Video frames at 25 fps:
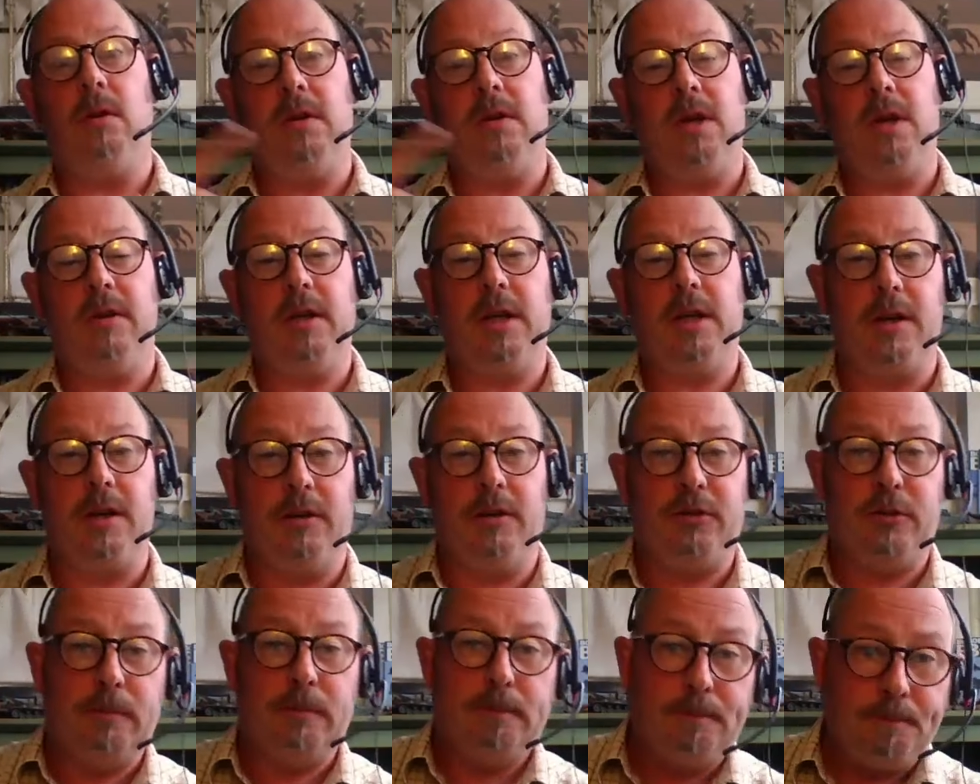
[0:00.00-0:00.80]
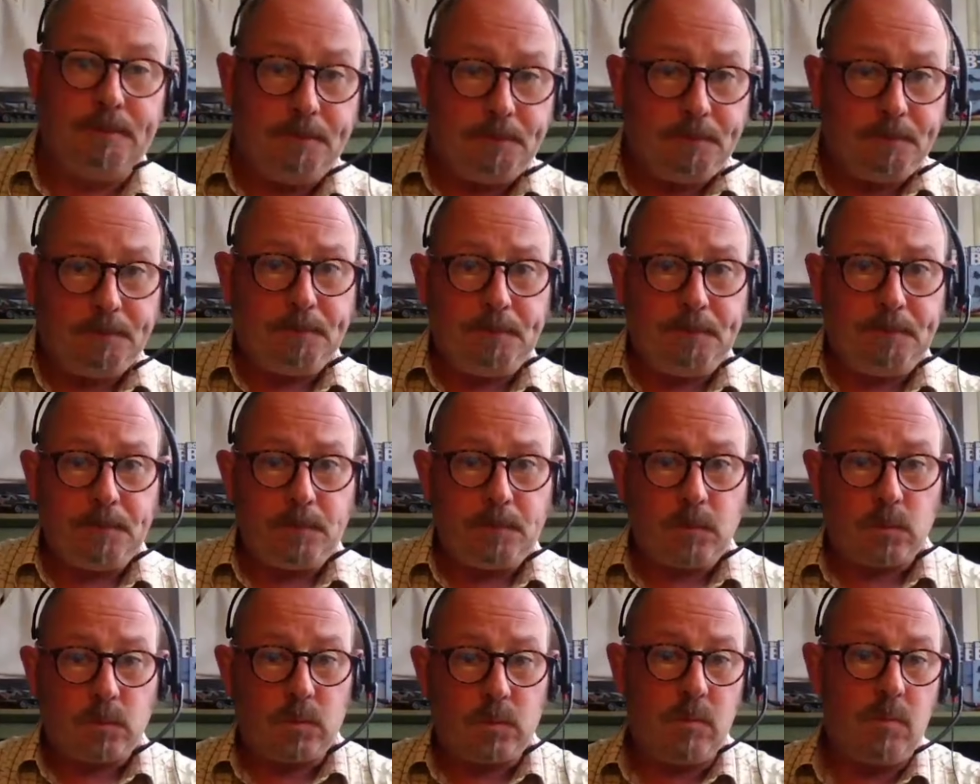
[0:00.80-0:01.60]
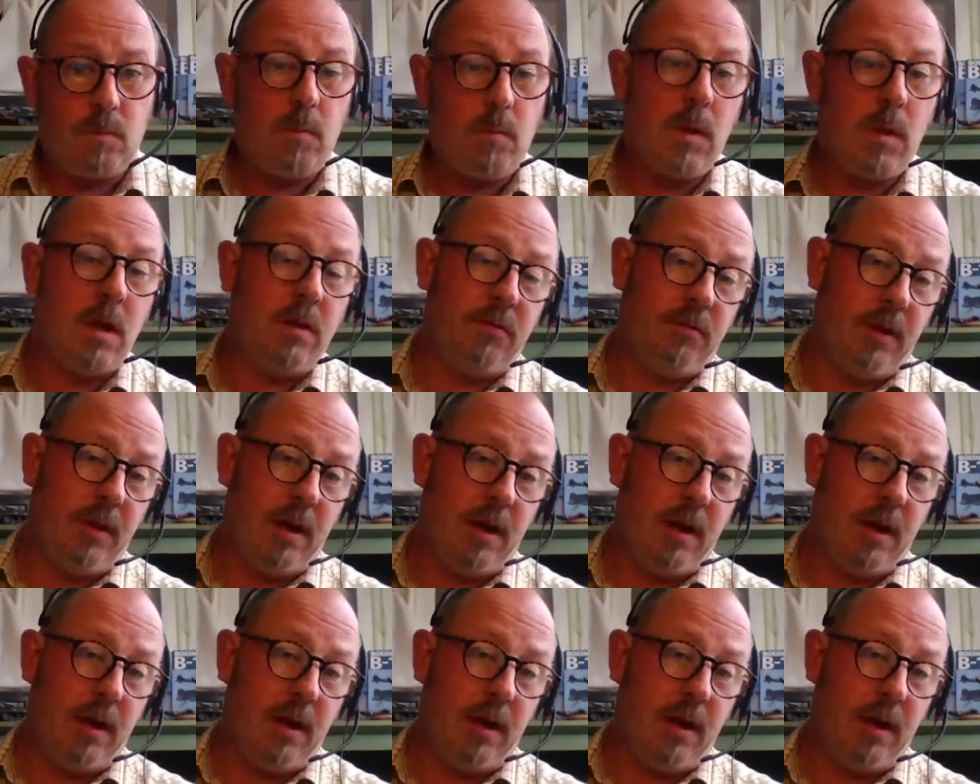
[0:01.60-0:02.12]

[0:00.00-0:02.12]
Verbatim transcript: one of the other gunners if